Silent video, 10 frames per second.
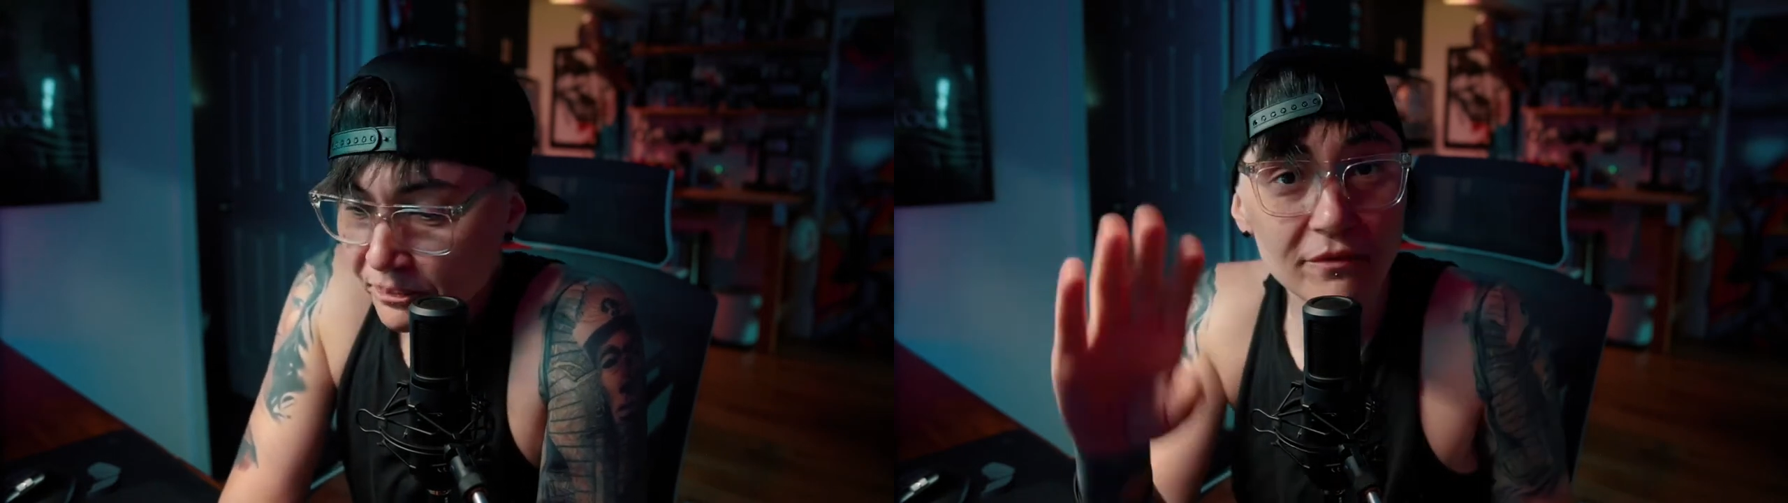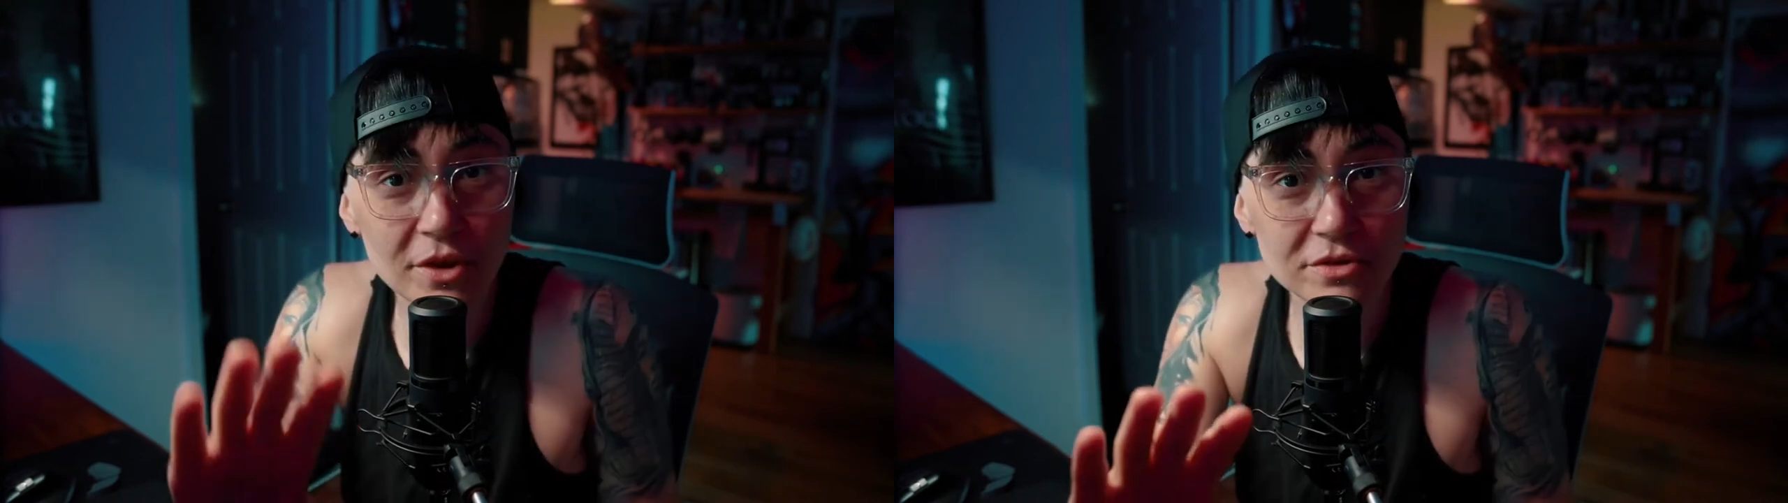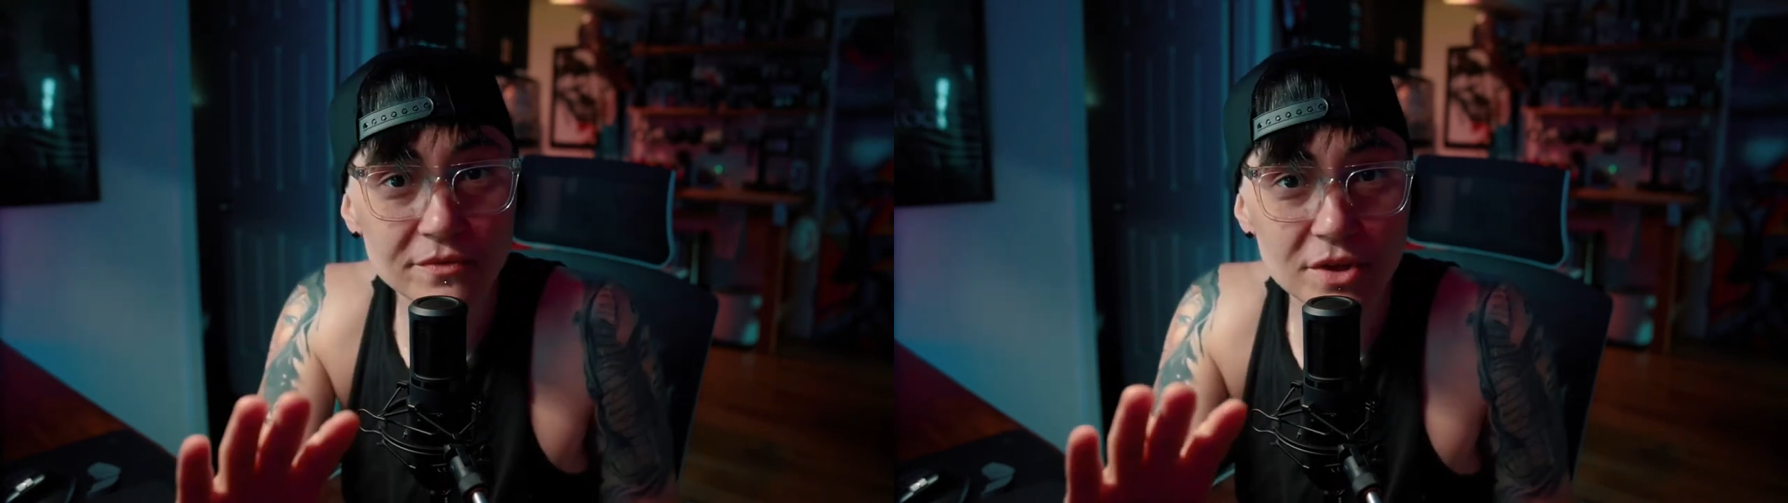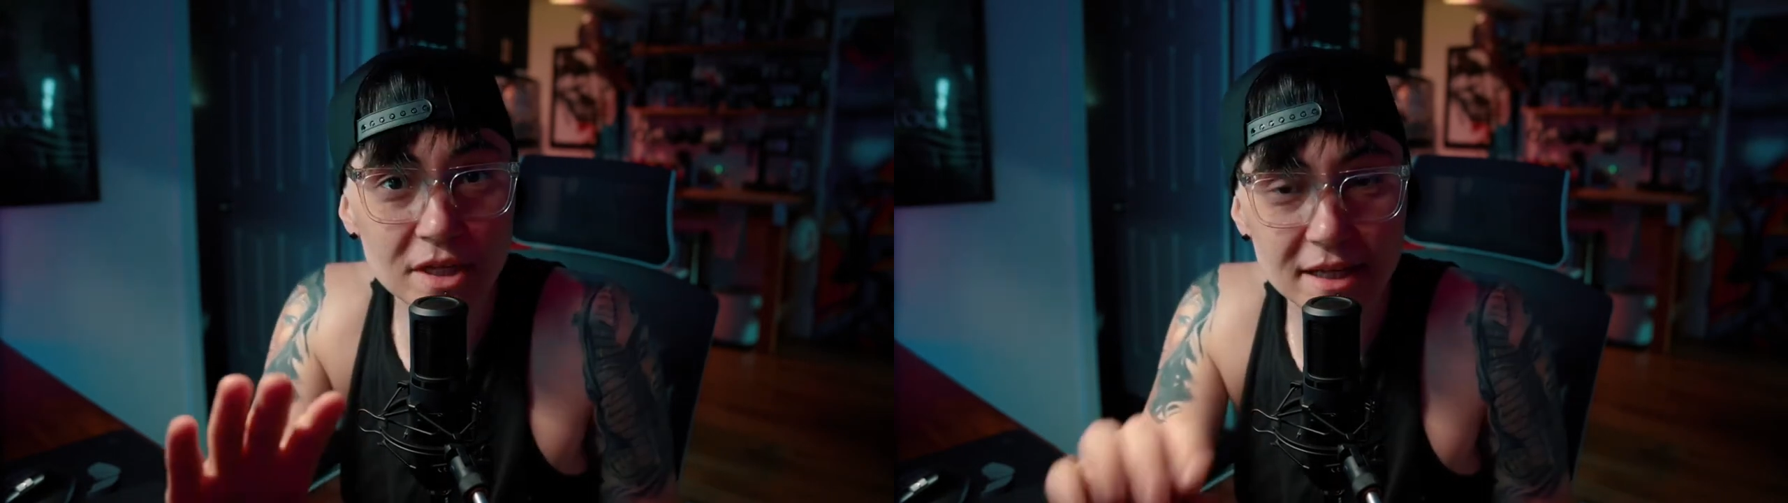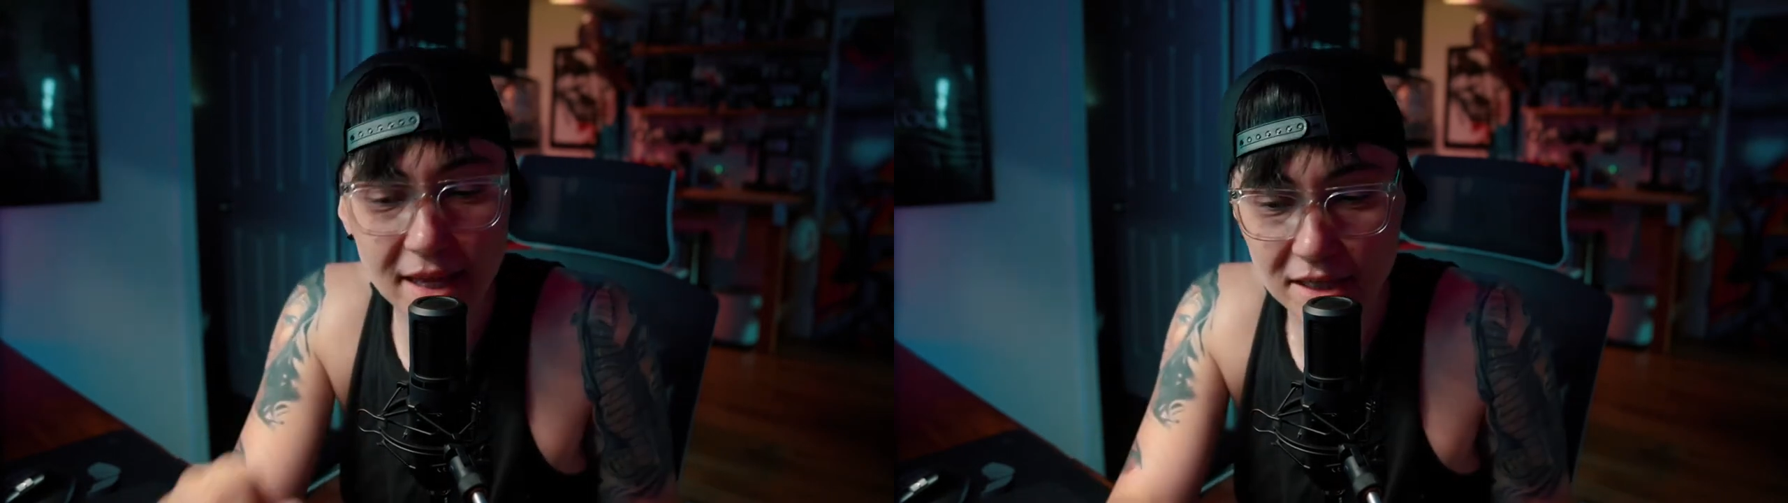For those of you that
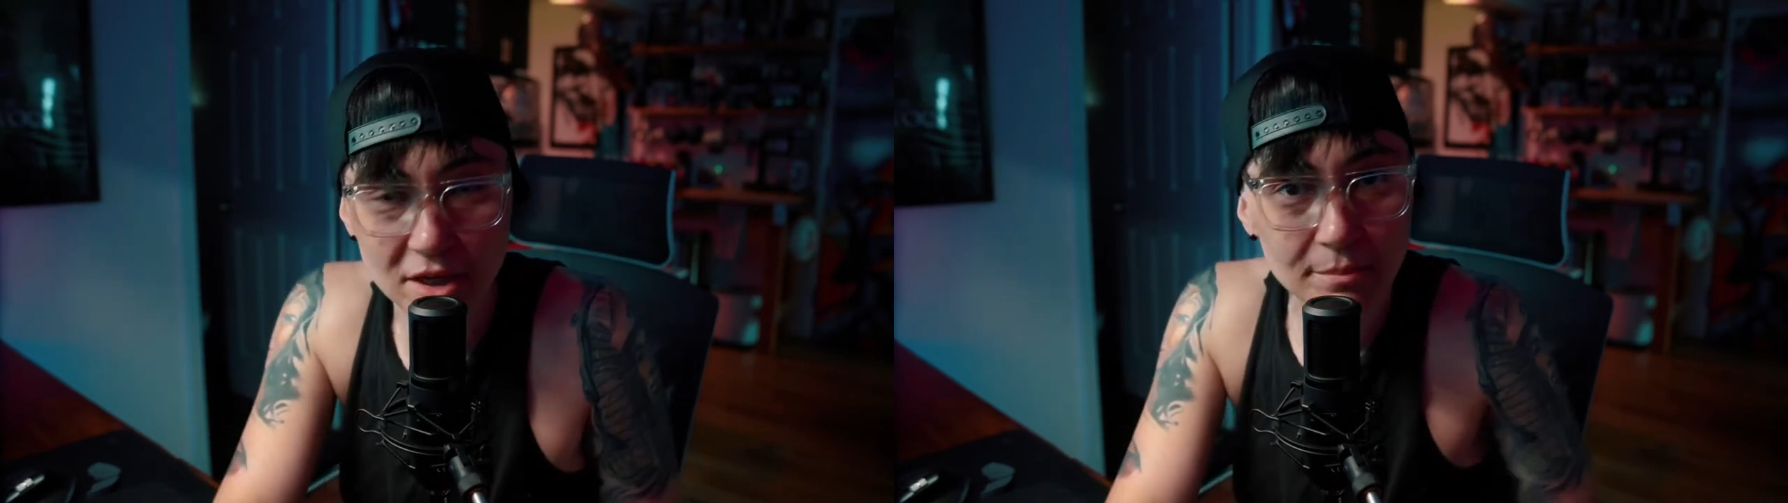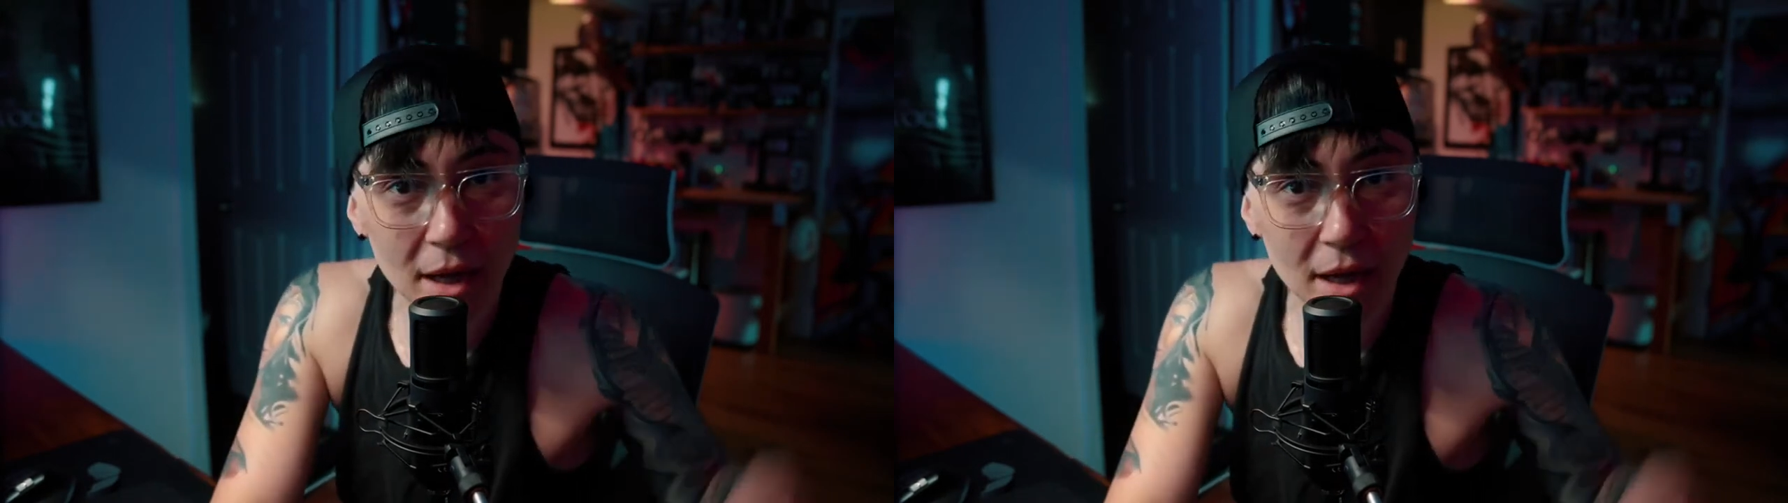need to catch up,